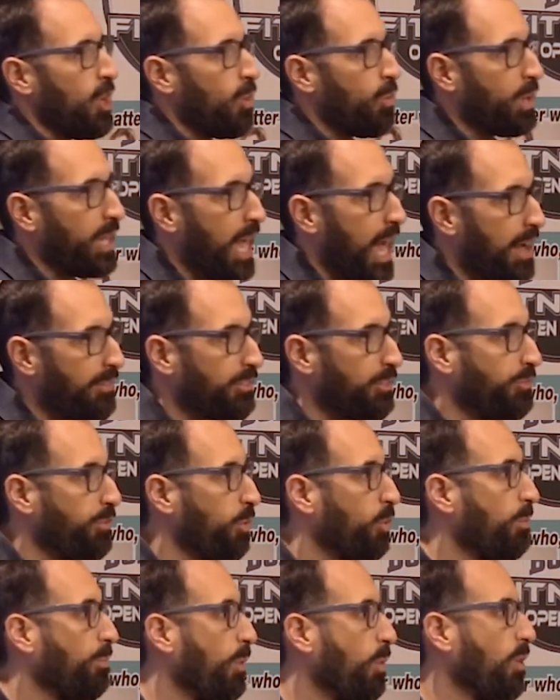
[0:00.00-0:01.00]
We have a
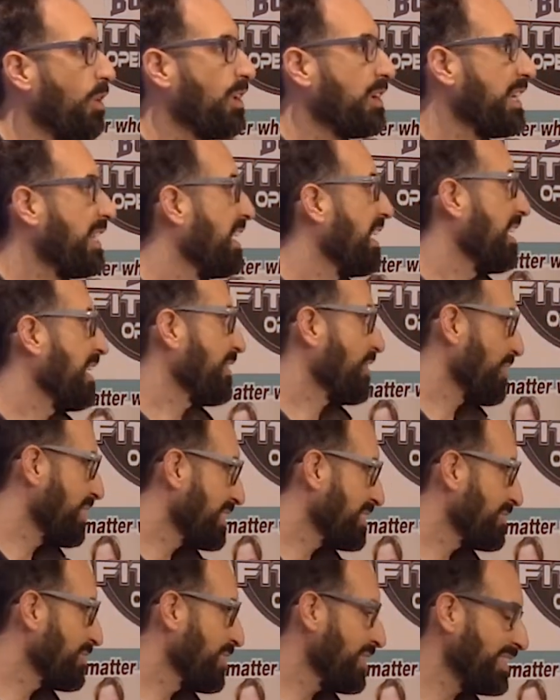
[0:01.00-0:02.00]
full board, and
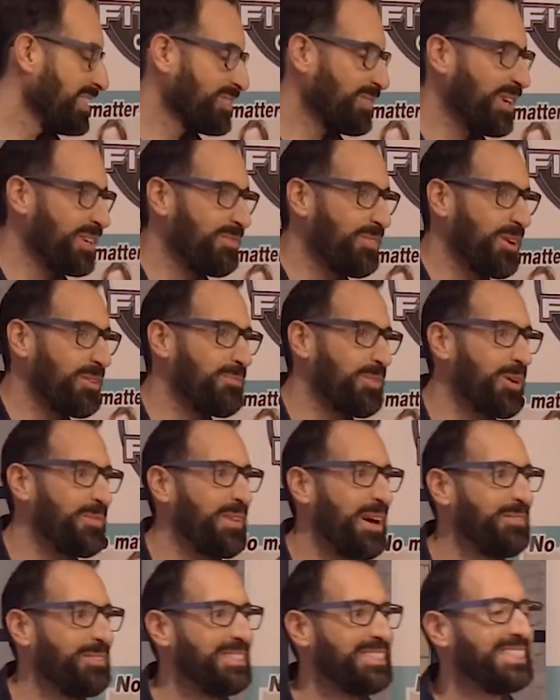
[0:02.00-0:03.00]
Chris Wood, he's one of our board
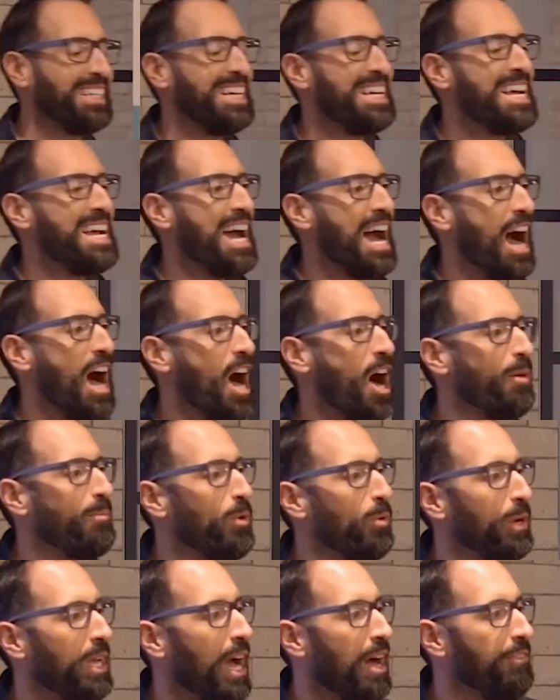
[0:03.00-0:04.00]
members.
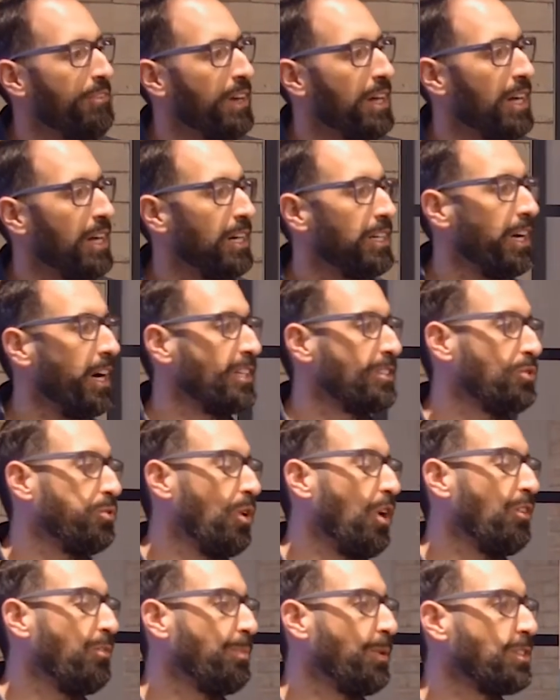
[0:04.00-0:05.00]
But we have a
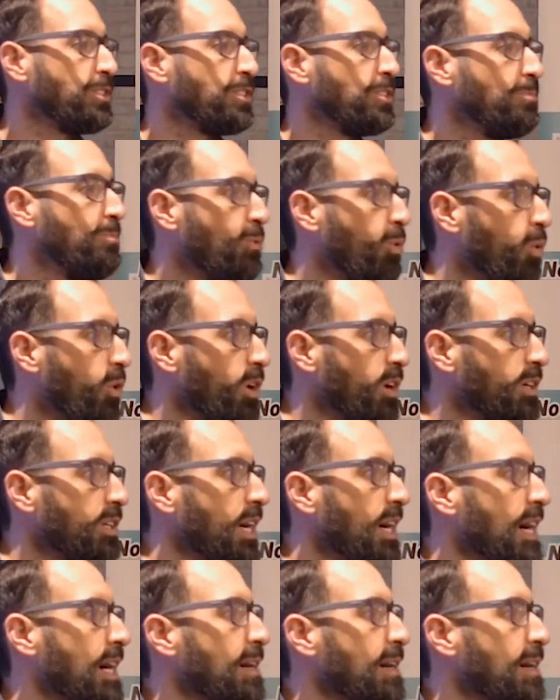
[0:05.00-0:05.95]
12-person board.